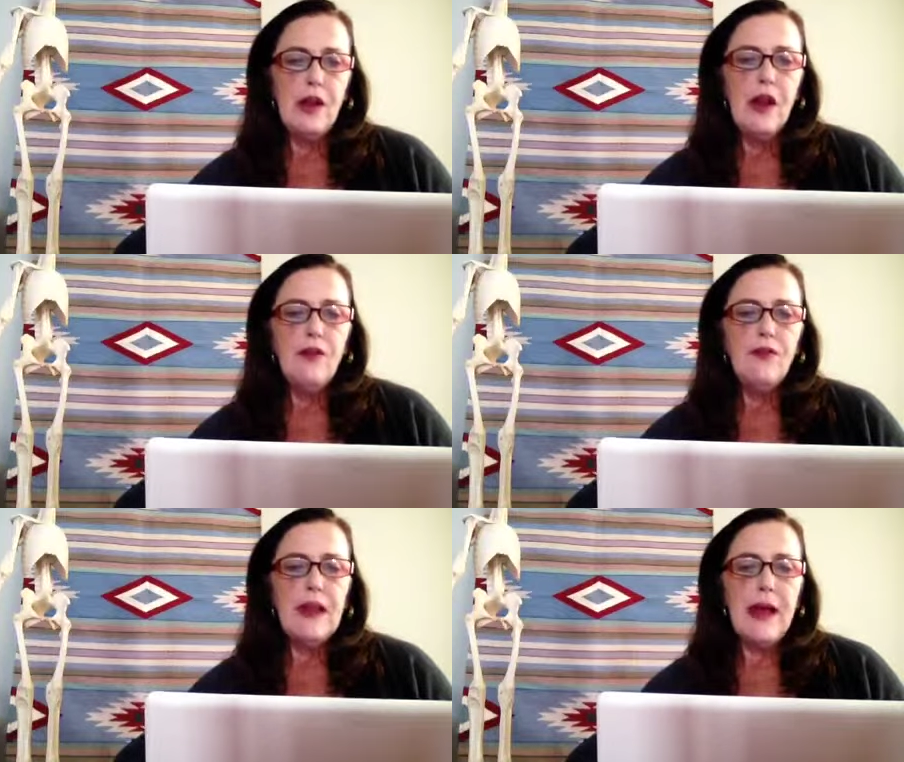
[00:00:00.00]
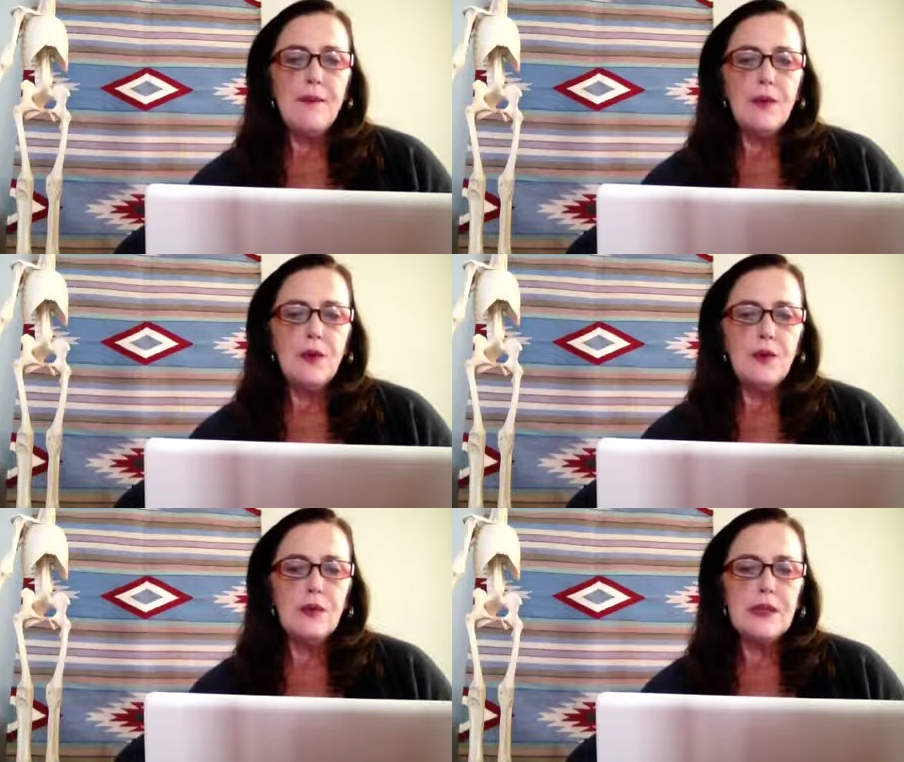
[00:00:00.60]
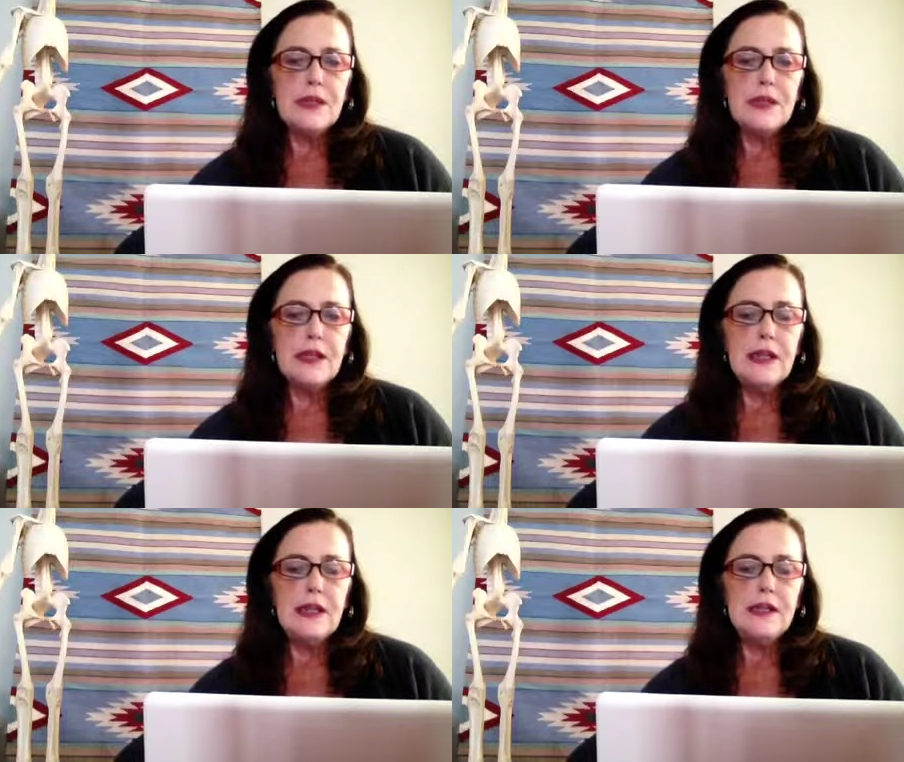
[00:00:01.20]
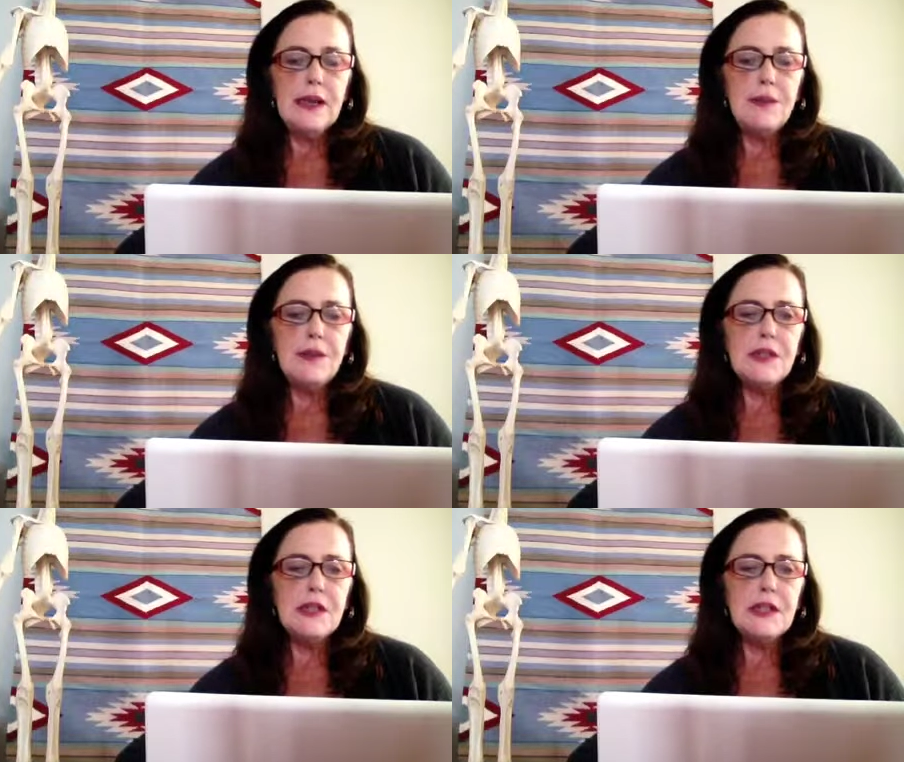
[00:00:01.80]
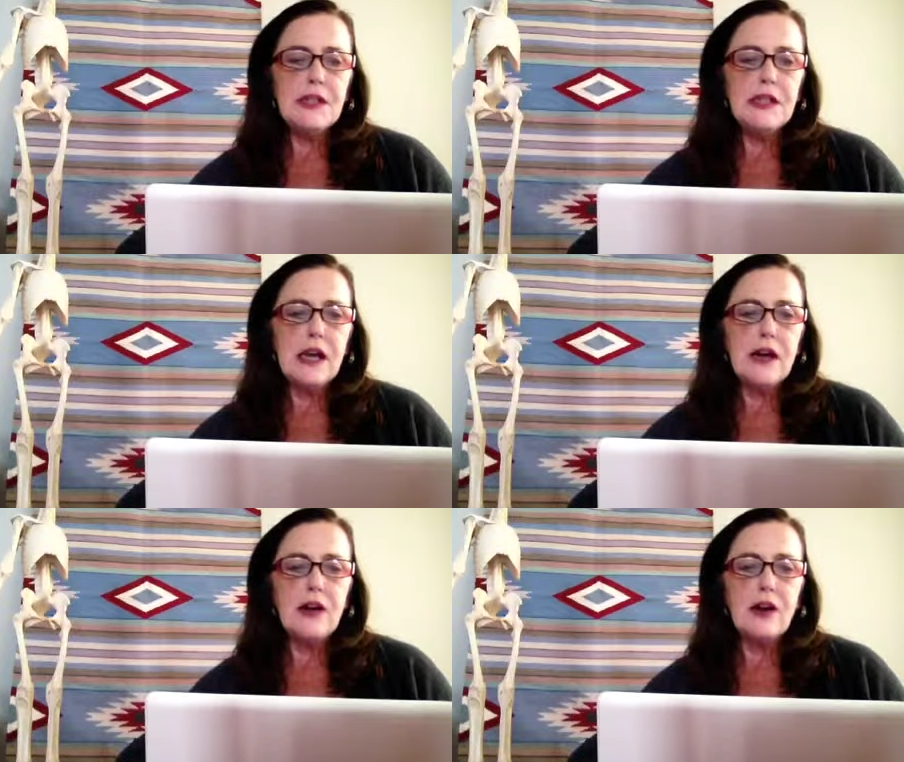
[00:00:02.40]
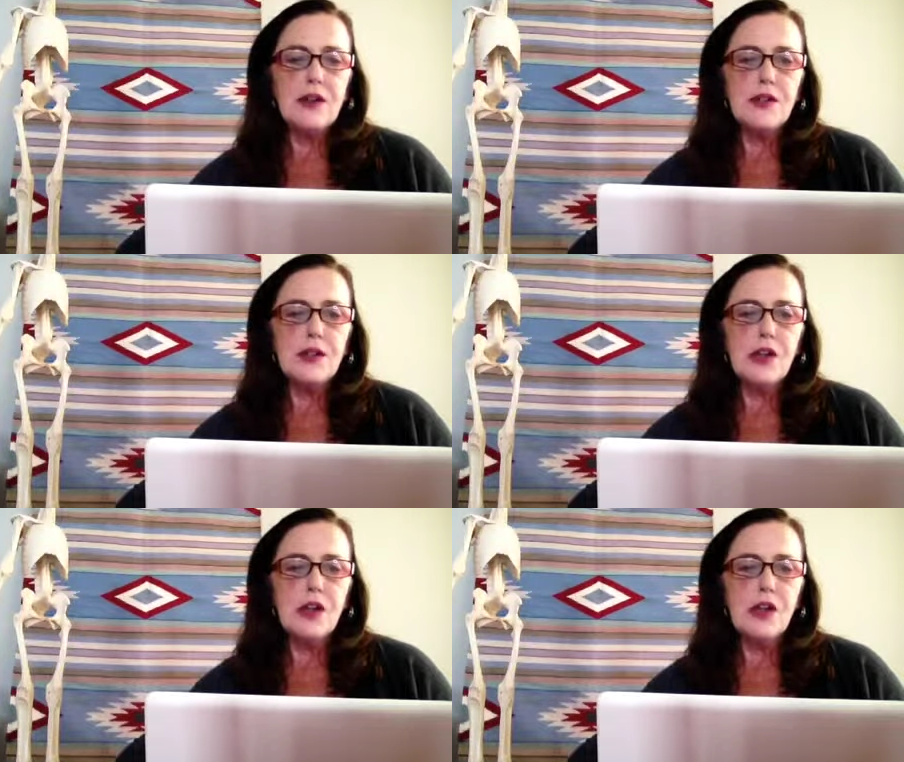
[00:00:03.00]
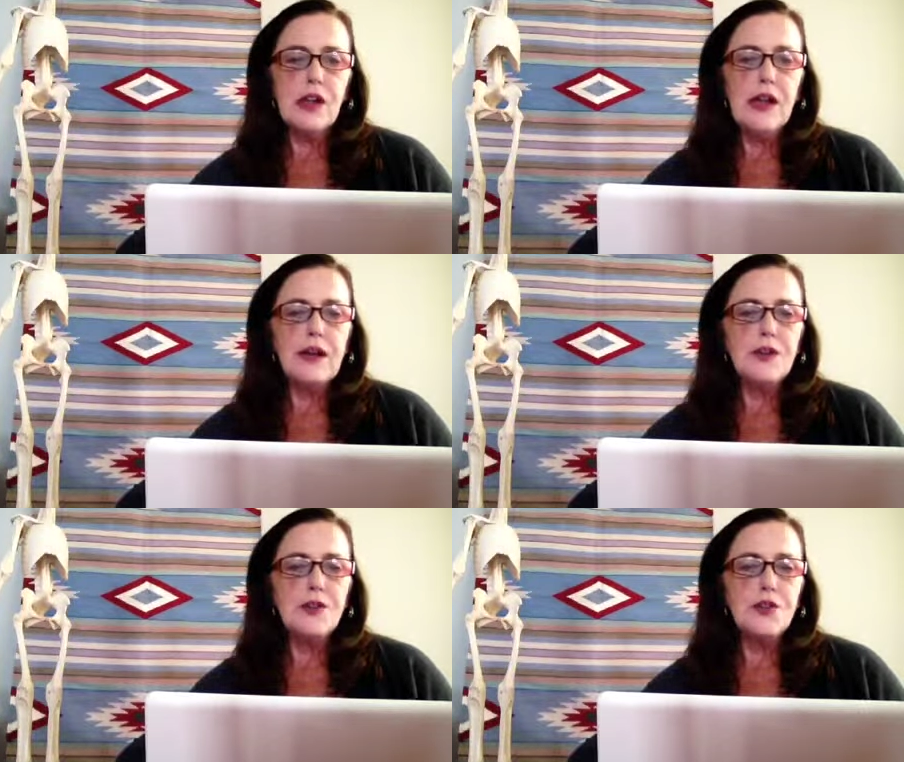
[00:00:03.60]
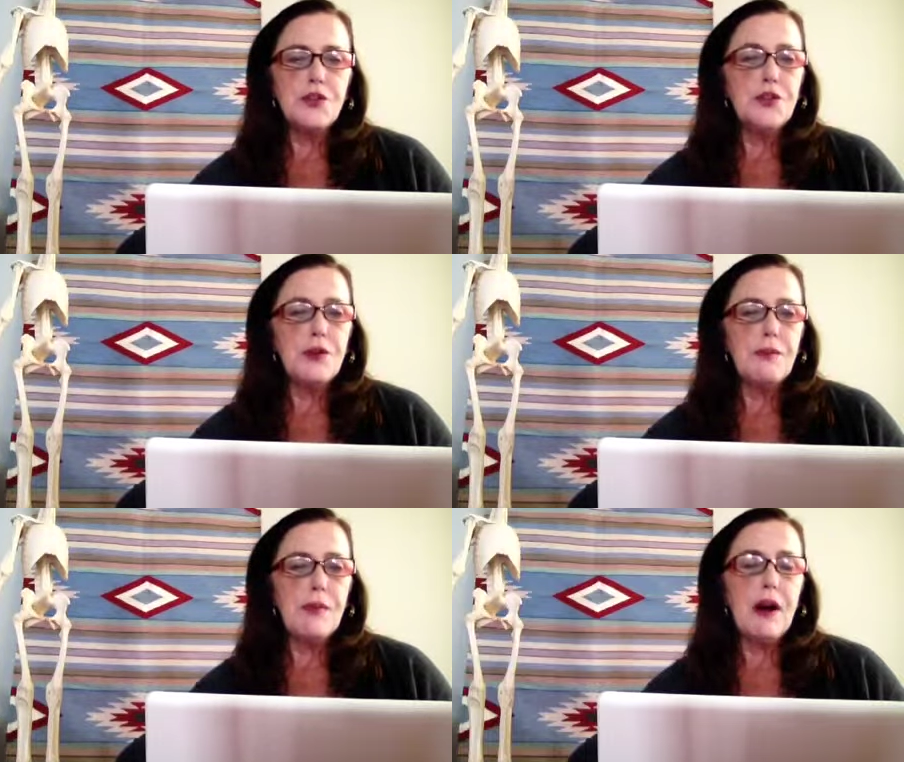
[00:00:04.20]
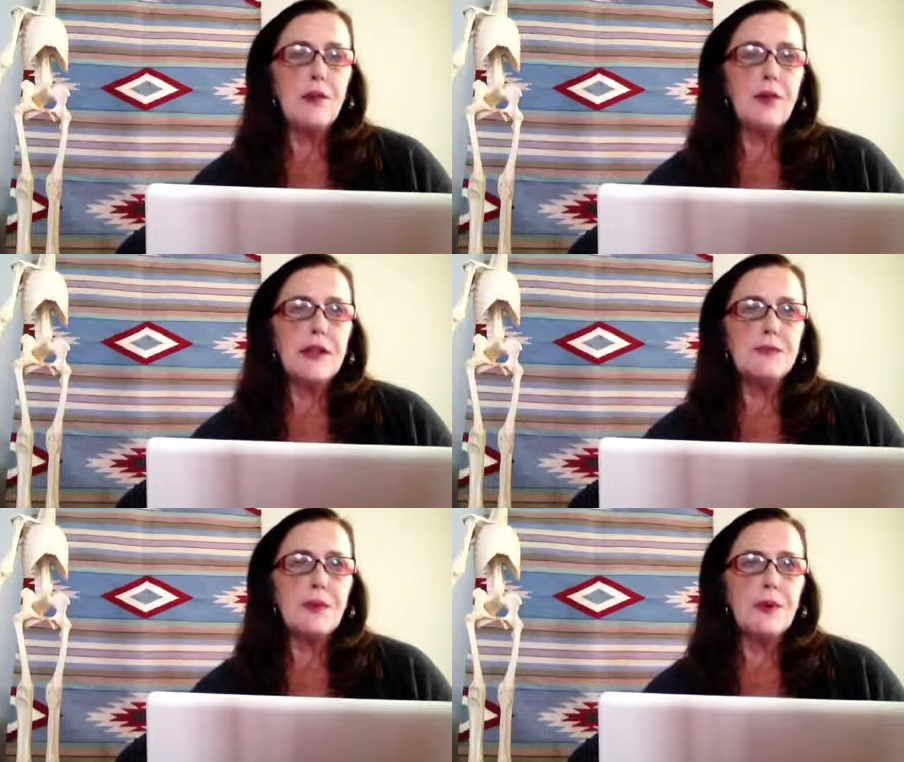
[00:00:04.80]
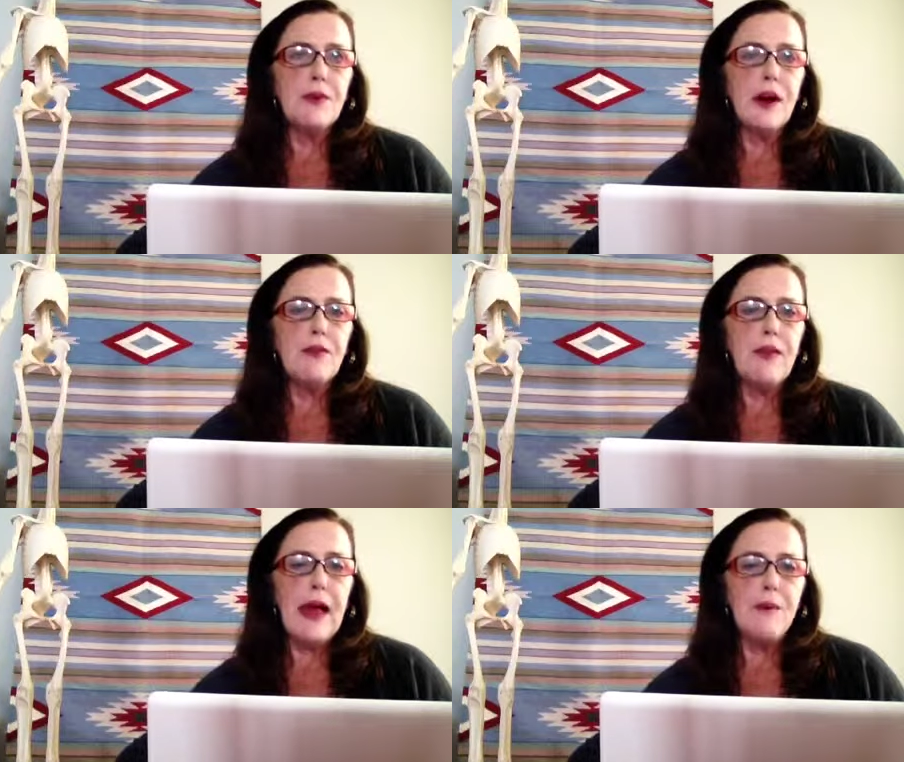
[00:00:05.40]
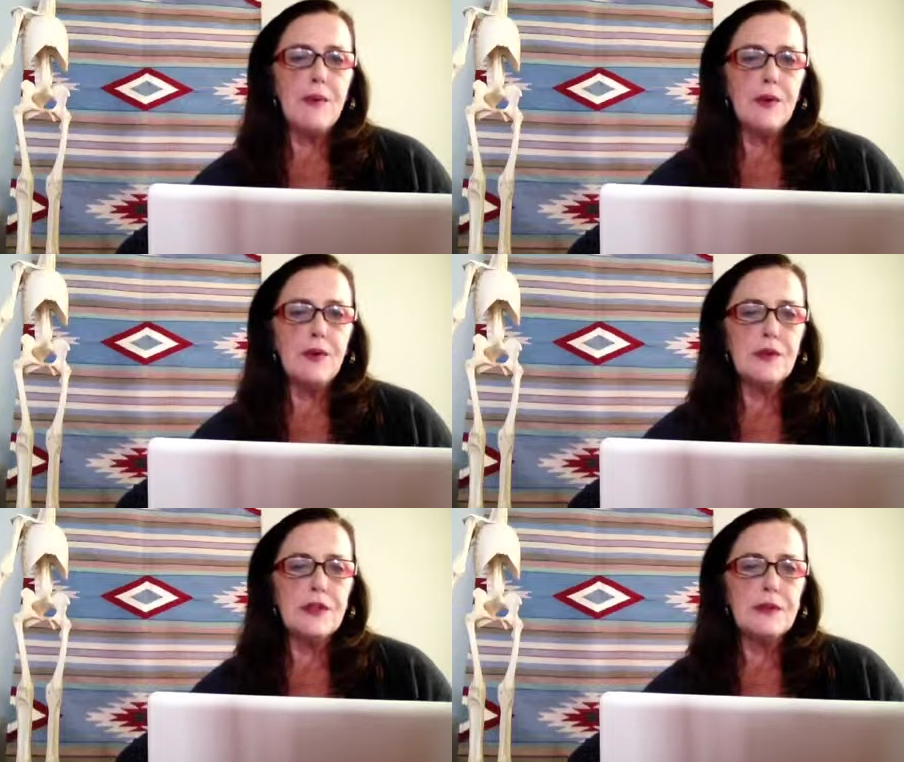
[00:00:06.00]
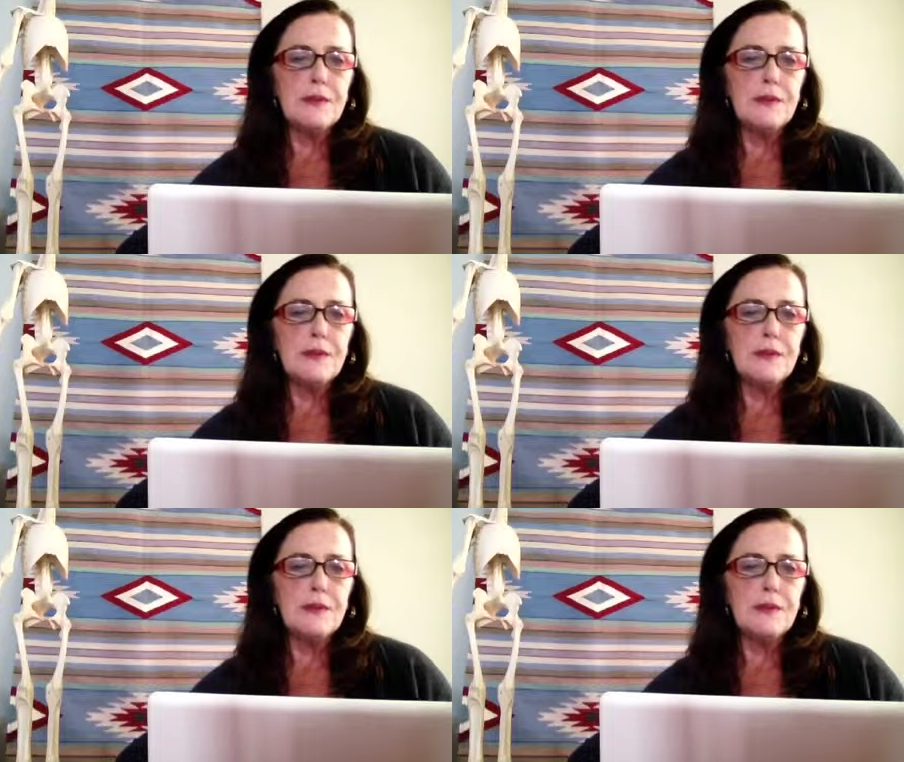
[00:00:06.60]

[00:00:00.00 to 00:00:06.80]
Flat bones, the examples of this are our skull and our sternum, our breastbone, our flat bones.